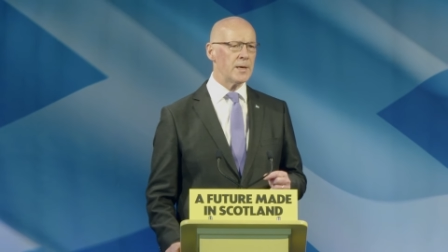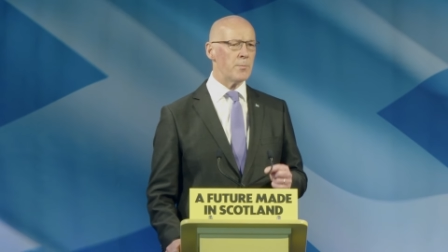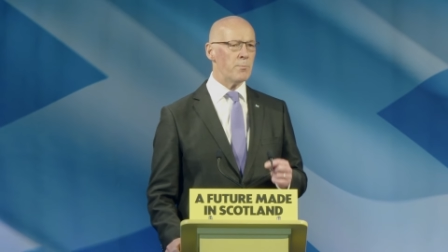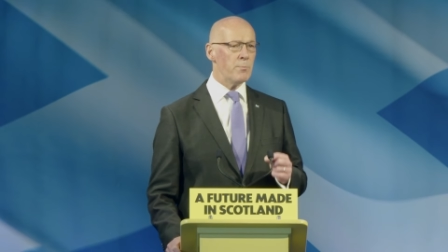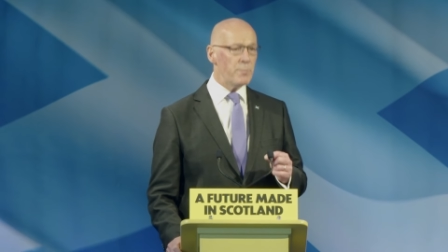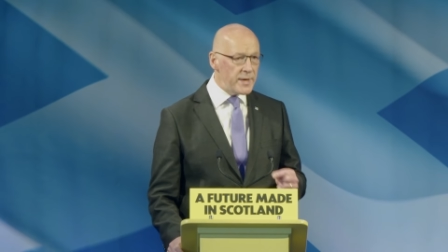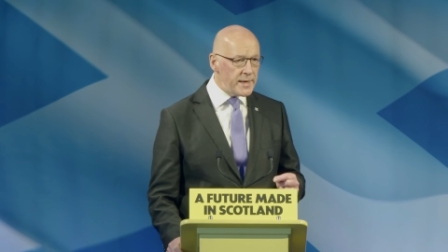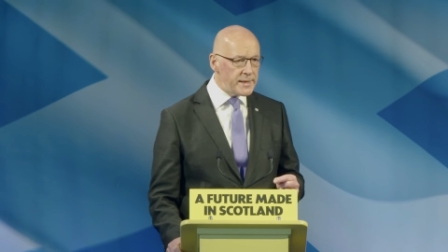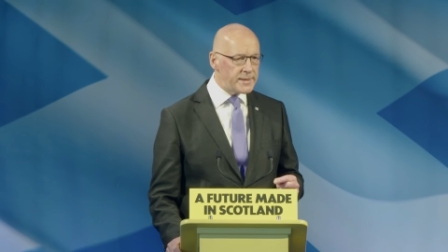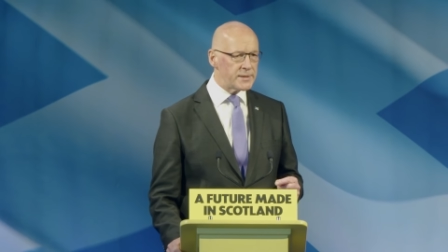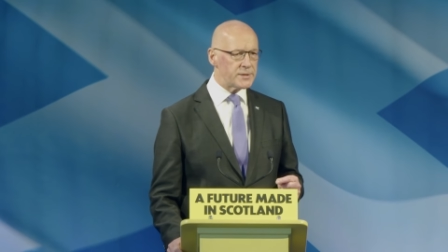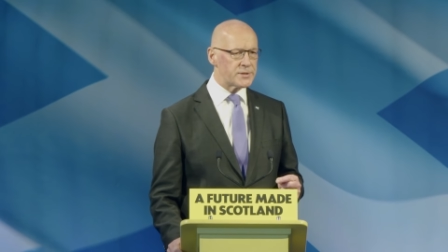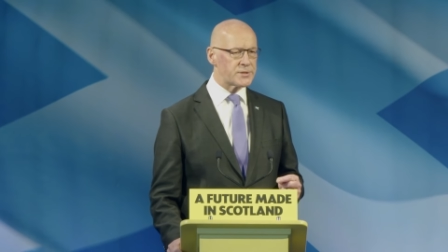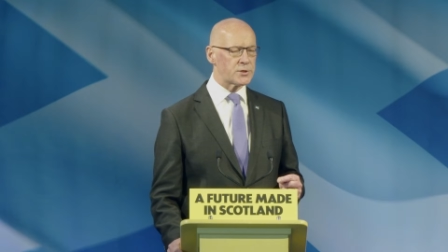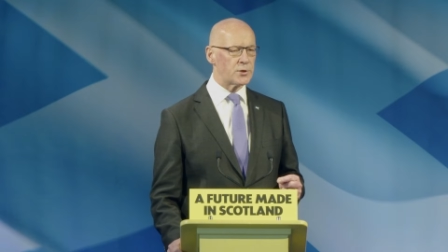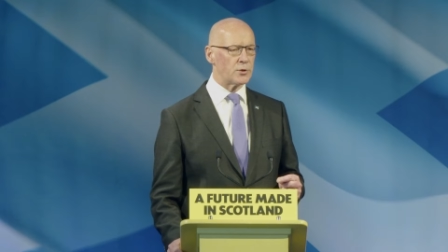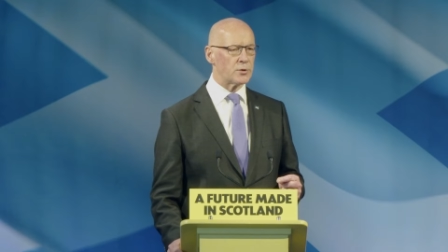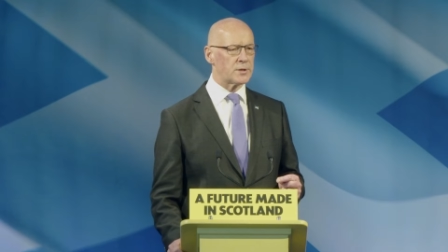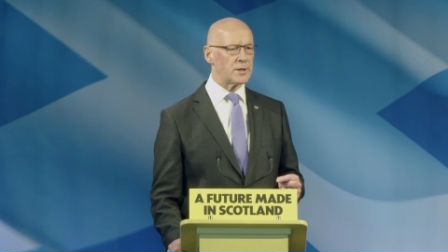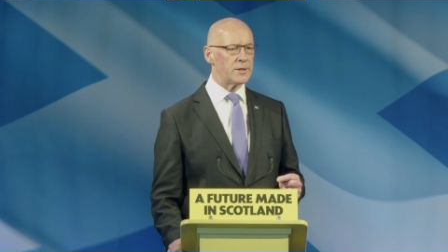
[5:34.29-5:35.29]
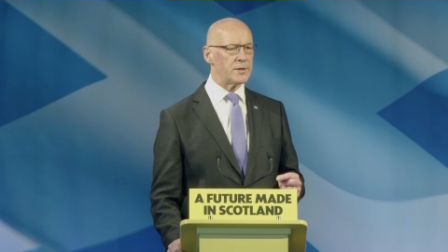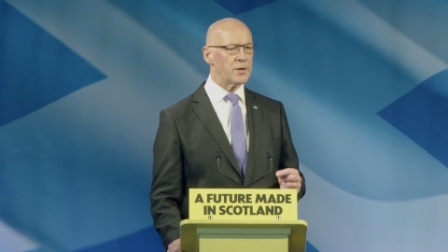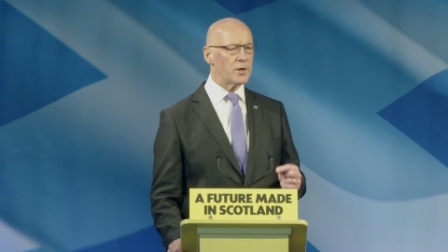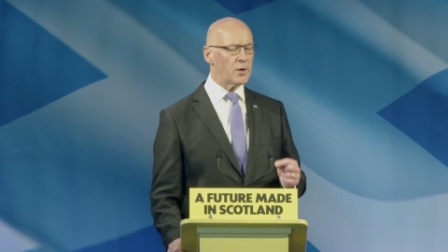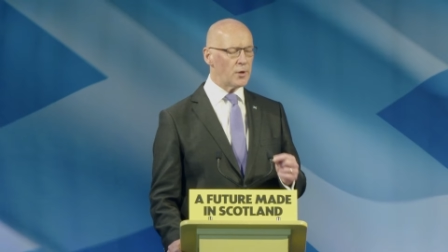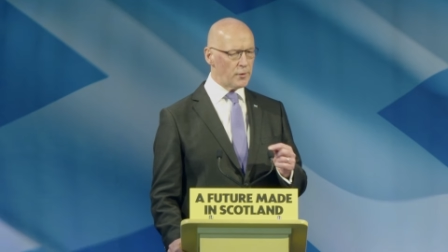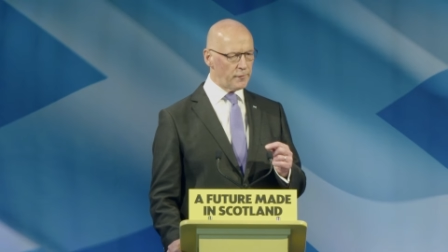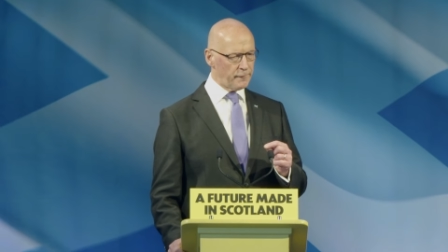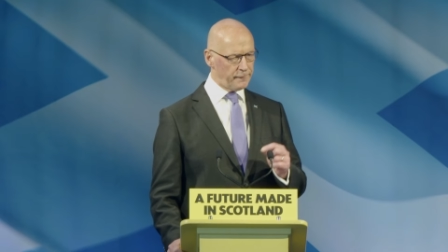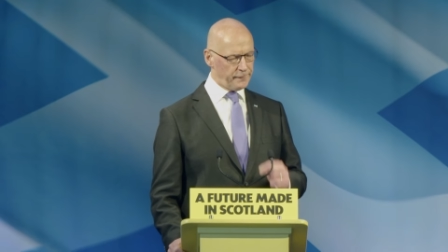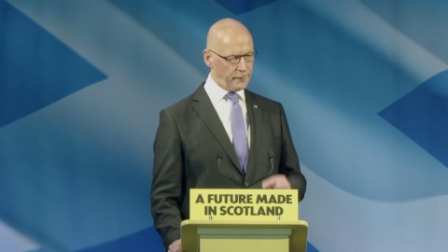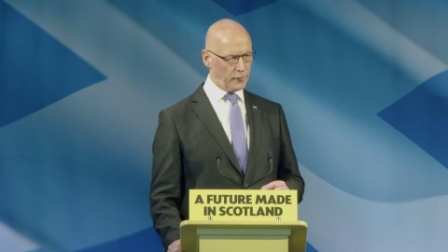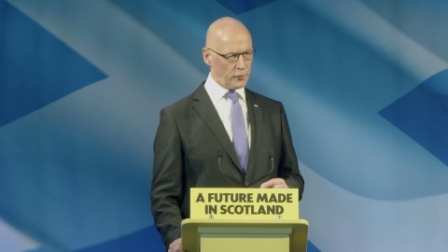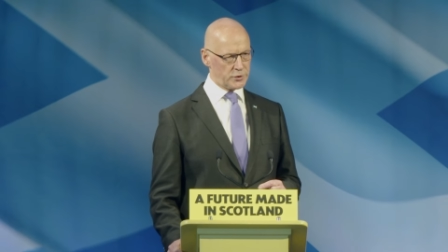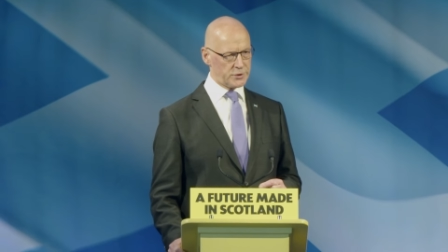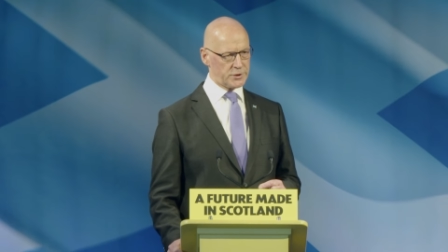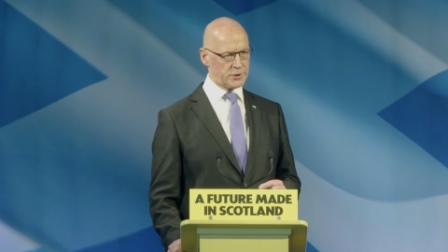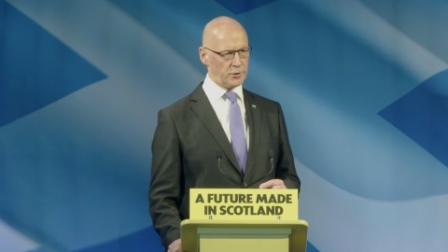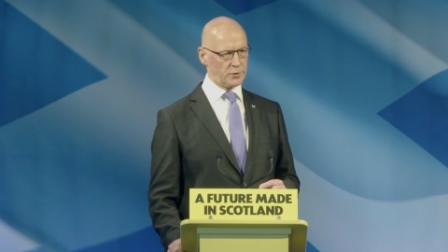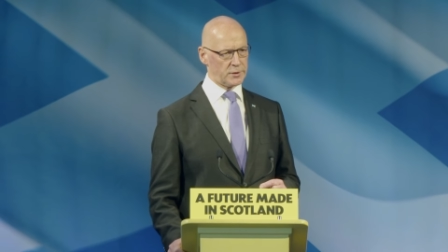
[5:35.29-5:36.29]
made in Scotland for
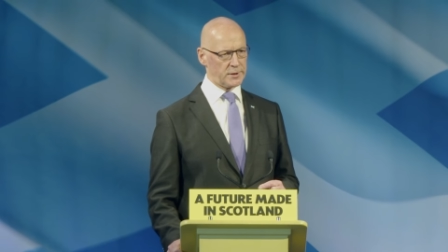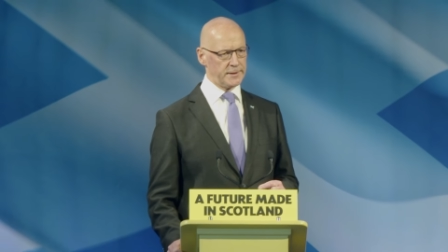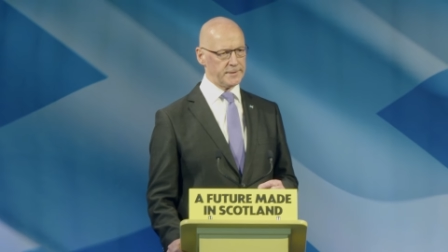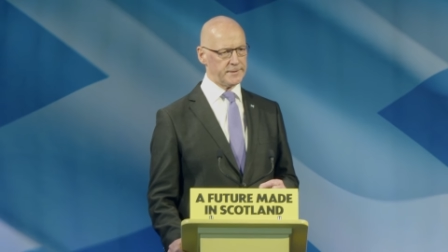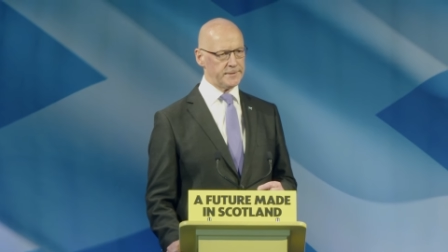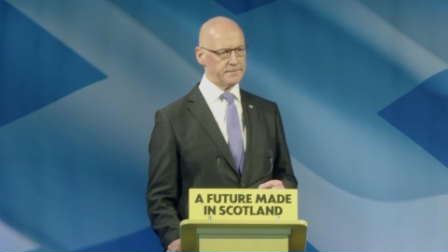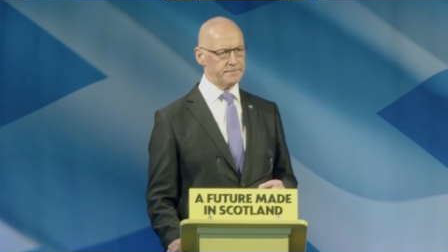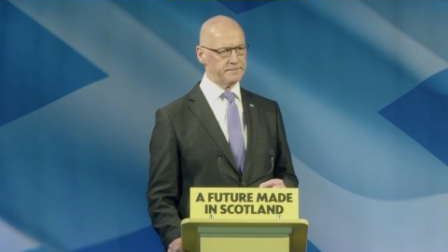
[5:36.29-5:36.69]
Scotland.